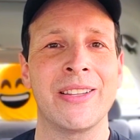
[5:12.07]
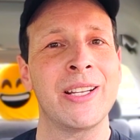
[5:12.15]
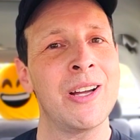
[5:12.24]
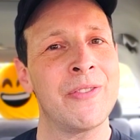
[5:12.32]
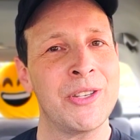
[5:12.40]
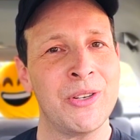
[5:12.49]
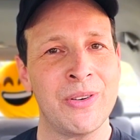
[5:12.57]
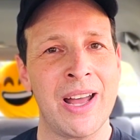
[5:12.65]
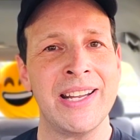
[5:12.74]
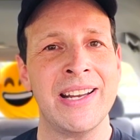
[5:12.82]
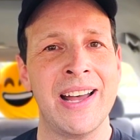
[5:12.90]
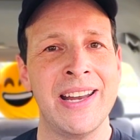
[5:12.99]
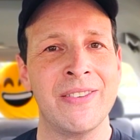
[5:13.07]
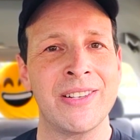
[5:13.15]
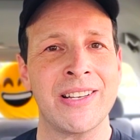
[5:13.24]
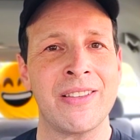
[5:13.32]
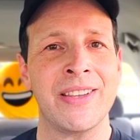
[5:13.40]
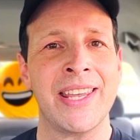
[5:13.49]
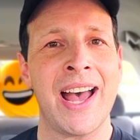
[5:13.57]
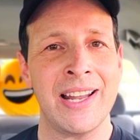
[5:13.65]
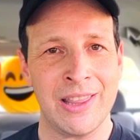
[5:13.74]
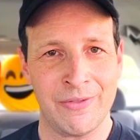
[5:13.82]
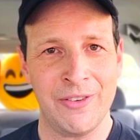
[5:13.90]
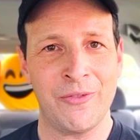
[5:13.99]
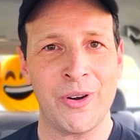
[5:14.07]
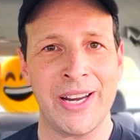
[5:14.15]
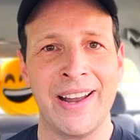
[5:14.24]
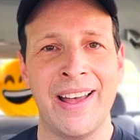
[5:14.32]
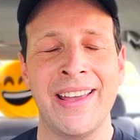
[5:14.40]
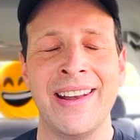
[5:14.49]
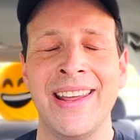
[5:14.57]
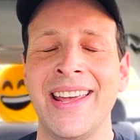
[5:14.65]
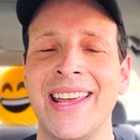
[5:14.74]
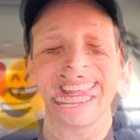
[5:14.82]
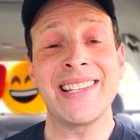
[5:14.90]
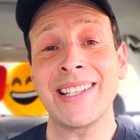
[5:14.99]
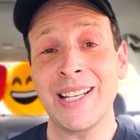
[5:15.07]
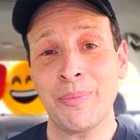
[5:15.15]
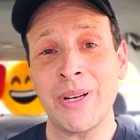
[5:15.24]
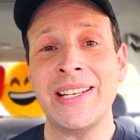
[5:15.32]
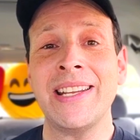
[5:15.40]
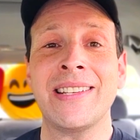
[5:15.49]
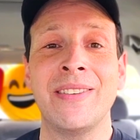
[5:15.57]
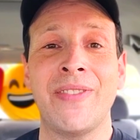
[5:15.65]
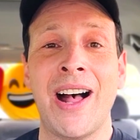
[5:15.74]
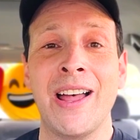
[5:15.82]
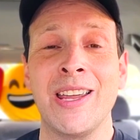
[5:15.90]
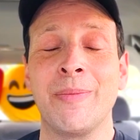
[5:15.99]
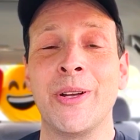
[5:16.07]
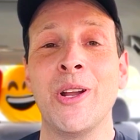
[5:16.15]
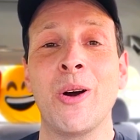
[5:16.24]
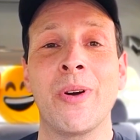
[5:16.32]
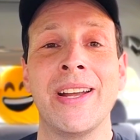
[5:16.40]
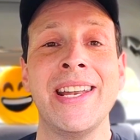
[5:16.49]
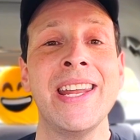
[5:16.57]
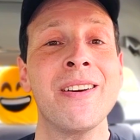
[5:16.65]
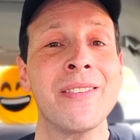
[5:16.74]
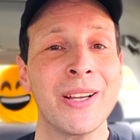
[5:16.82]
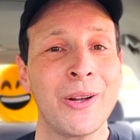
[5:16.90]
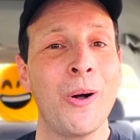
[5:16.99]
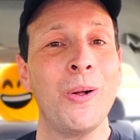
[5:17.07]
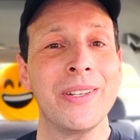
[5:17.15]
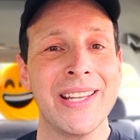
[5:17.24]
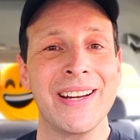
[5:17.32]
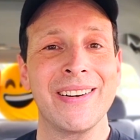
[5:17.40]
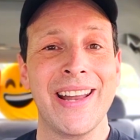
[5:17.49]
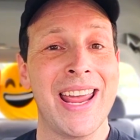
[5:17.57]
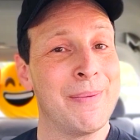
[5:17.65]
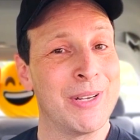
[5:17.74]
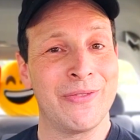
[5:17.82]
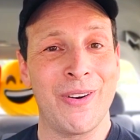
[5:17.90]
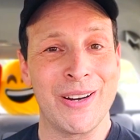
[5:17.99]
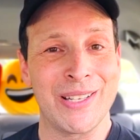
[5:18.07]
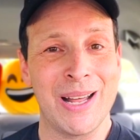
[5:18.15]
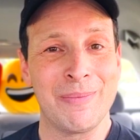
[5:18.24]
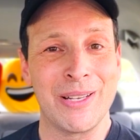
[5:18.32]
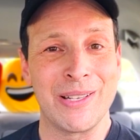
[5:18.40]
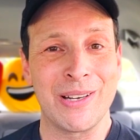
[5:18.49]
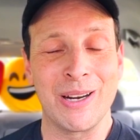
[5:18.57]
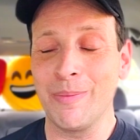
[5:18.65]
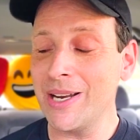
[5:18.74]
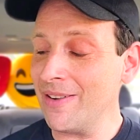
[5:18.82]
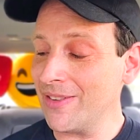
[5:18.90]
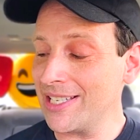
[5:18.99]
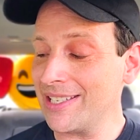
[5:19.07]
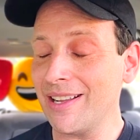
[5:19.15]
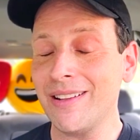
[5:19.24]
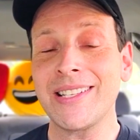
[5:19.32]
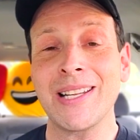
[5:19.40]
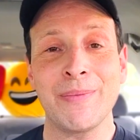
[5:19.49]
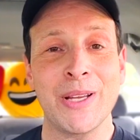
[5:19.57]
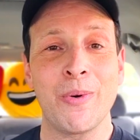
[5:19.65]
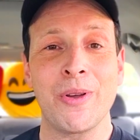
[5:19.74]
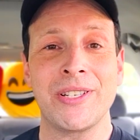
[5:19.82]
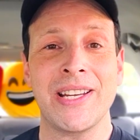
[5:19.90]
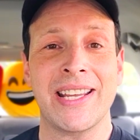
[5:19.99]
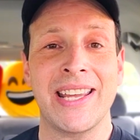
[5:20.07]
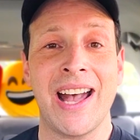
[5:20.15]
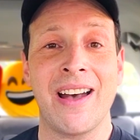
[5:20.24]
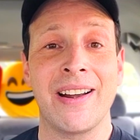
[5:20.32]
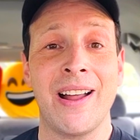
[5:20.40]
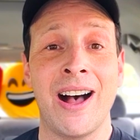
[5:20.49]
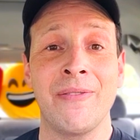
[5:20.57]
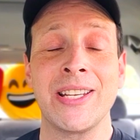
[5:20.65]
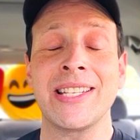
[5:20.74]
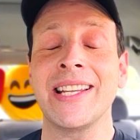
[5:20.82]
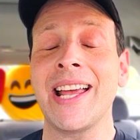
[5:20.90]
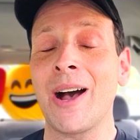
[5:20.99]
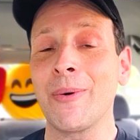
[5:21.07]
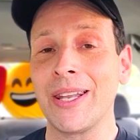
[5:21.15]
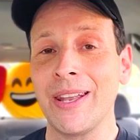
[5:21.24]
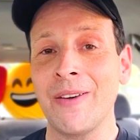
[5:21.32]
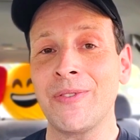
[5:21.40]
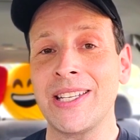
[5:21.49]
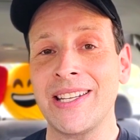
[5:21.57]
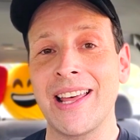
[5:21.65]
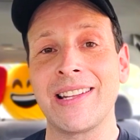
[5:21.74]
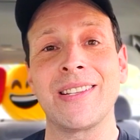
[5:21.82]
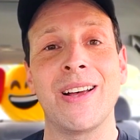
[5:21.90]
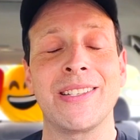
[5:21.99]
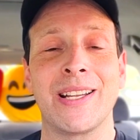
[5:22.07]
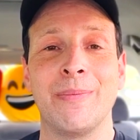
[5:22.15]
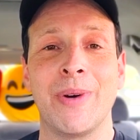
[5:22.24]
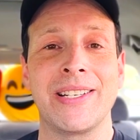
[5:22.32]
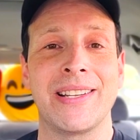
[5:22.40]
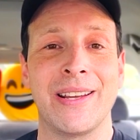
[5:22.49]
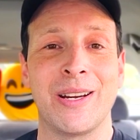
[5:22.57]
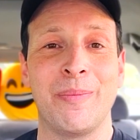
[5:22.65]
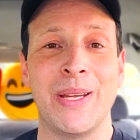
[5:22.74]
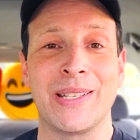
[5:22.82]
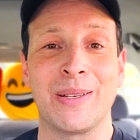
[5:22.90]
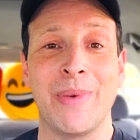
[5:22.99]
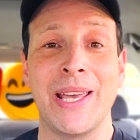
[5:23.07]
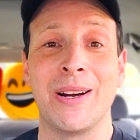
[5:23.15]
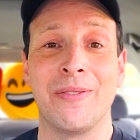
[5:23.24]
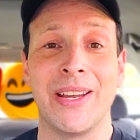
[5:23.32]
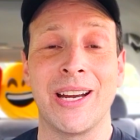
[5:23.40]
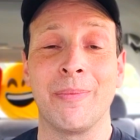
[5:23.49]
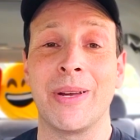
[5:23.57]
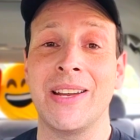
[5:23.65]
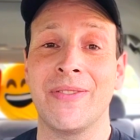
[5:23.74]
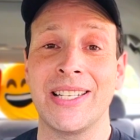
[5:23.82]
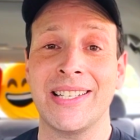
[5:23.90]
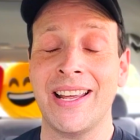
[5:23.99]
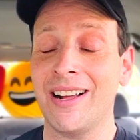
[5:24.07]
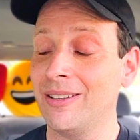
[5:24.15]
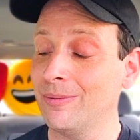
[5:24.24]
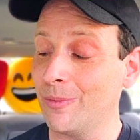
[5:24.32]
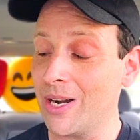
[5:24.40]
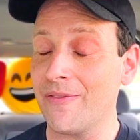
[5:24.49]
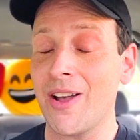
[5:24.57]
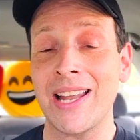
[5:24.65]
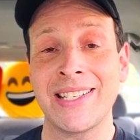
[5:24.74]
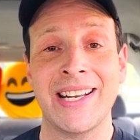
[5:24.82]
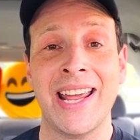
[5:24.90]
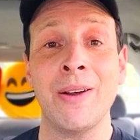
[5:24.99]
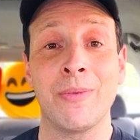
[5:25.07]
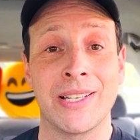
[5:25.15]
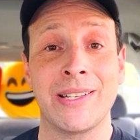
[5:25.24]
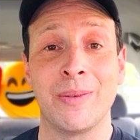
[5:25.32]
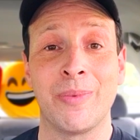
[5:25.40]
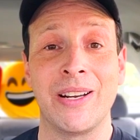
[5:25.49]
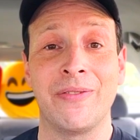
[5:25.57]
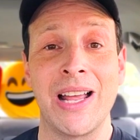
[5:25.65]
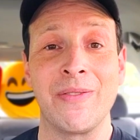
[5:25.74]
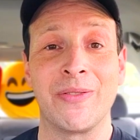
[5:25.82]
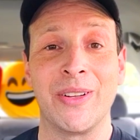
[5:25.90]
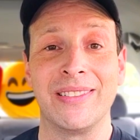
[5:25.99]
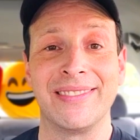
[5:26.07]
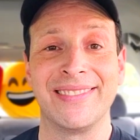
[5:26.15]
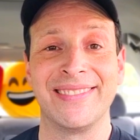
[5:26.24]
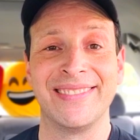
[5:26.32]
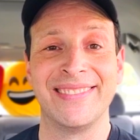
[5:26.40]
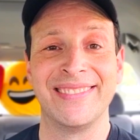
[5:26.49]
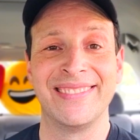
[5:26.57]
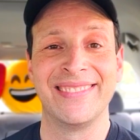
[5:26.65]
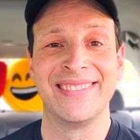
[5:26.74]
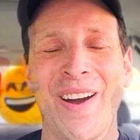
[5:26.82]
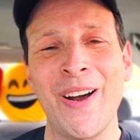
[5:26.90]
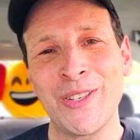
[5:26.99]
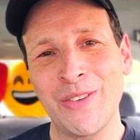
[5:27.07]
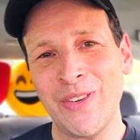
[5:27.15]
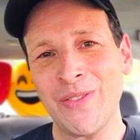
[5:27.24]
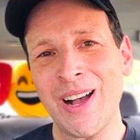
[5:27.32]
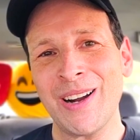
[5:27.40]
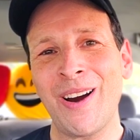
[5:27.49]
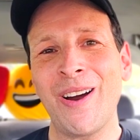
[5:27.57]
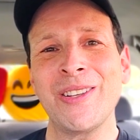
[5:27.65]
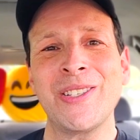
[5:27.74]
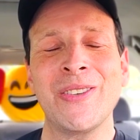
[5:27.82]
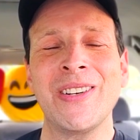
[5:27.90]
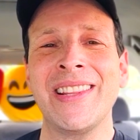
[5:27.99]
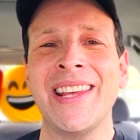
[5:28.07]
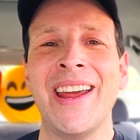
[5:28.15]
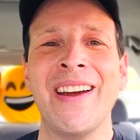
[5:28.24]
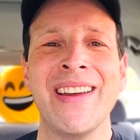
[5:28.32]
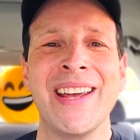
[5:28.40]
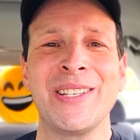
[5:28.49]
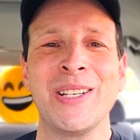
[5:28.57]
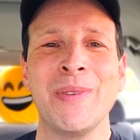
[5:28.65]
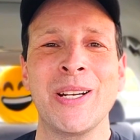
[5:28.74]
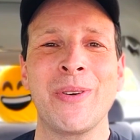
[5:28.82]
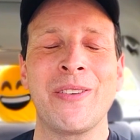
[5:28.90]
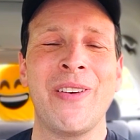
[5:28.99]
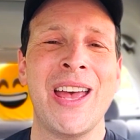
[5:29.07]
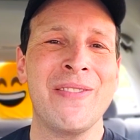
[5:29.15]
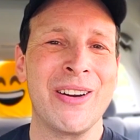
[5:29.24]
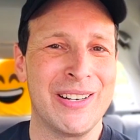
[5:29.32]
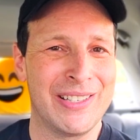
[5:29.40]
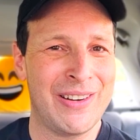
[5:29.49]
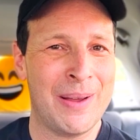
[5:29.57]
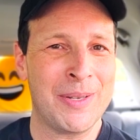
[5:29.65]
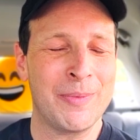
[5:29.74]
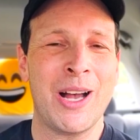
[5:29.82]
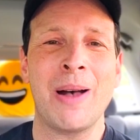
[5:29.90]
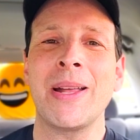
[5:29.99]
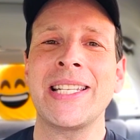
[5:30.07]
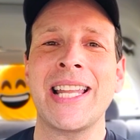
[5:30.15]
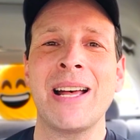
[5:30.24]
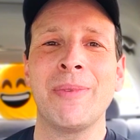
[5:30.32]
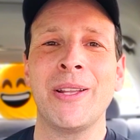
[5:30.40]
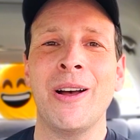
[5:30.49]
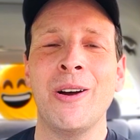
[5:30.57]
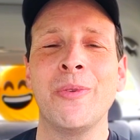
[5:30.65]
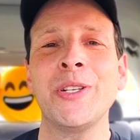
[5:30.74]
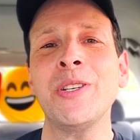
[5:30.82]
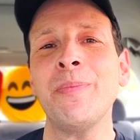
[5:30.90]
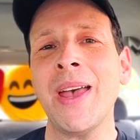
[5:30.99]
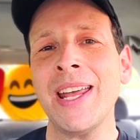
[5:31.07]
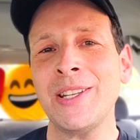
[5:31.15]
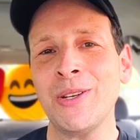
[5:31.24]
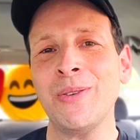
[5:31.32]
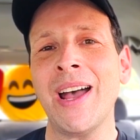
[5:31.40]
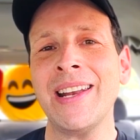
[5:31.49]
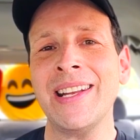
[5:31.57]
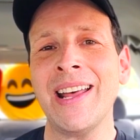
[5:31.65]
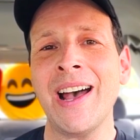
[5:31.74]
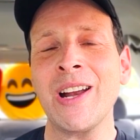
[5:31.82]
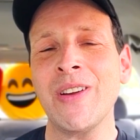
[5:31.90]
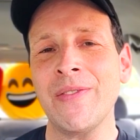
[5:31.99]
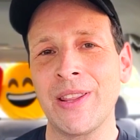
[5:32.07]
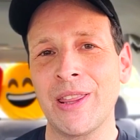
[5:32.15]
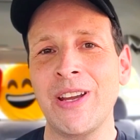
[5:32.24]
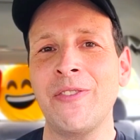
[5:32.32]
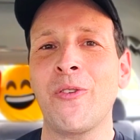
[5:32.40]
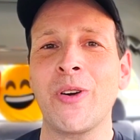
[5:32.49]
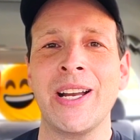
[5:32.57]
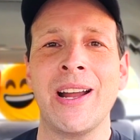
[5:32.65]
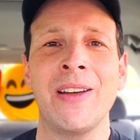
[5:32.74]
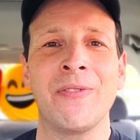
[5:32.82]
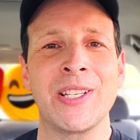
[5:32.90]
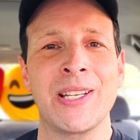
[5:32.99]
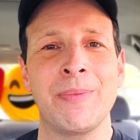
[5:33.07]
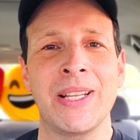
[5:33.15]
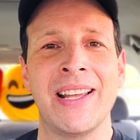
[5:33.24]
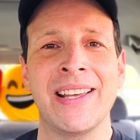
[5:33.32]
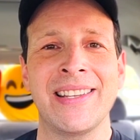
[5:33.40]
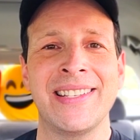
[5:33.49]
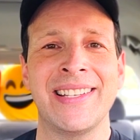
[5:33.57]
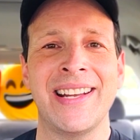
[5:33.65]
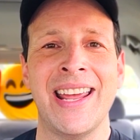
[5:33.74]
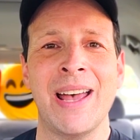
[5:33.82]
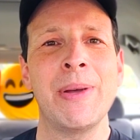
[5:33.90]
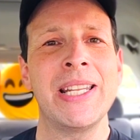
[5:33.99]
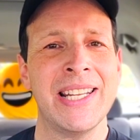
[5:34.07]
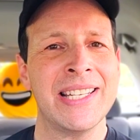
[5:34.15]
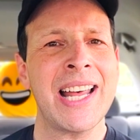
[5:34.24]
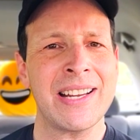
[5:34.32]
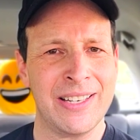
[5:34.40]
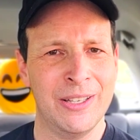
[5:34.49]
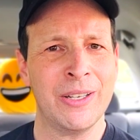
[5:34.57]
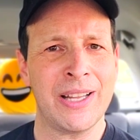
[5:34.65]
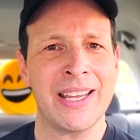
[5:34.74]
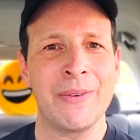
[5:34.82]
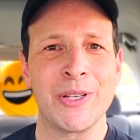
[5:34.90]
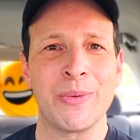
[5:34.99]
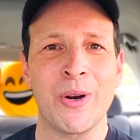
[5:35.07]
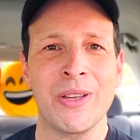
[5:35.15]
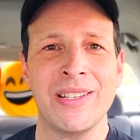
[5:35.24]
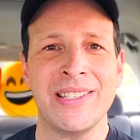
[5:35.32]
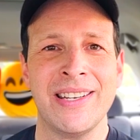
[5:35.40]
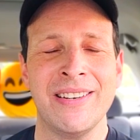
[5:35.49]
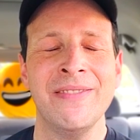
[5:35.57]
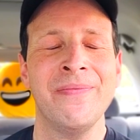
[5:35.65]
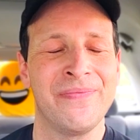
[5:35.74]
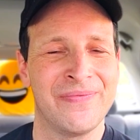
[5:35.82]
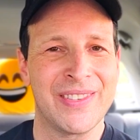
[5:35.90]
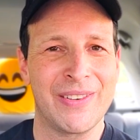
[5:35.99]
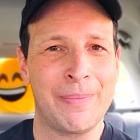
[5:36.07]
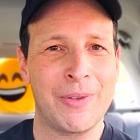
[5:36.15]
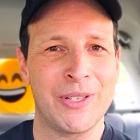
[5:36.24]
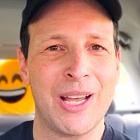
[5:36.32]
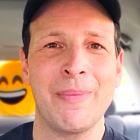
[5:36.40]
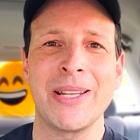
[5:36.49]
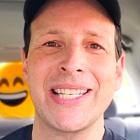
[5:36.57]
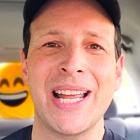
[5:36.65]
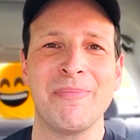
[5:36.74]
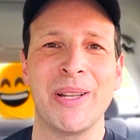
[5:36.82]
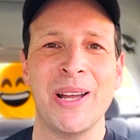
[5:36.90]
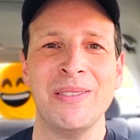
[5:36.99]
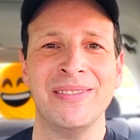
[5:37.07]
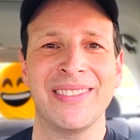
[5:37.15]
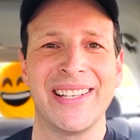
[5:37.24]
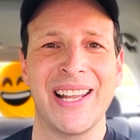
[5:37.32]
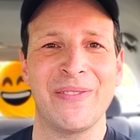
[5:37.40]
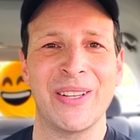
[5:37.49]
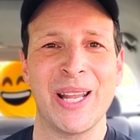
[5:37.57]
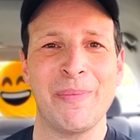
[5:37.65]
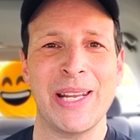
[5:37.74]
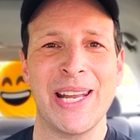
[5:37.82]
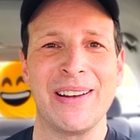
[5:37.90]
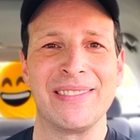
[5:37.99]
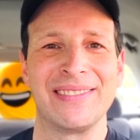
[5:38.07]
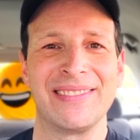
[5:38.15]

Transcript: A little over two ninety-nine here in Southern Cali, three forty-nine. It's still a pretty decent value, but nowhere near the Gold Digger name as far as I'm concerned. But even still, something worth checking out, and obviously I would love to see that sauce on a much thicker piece of meat over here. But even still, what I've got today was still pretty flavorful. Alright, so if you've got Carl's Junior in the area, do me a quick favor. Drop some comments down below. Would you pay two ninety-nine or even three forty-nine for something like this today? I mean, did this actually look like it was worth it to you? Drop those comments down below and definitely let me know.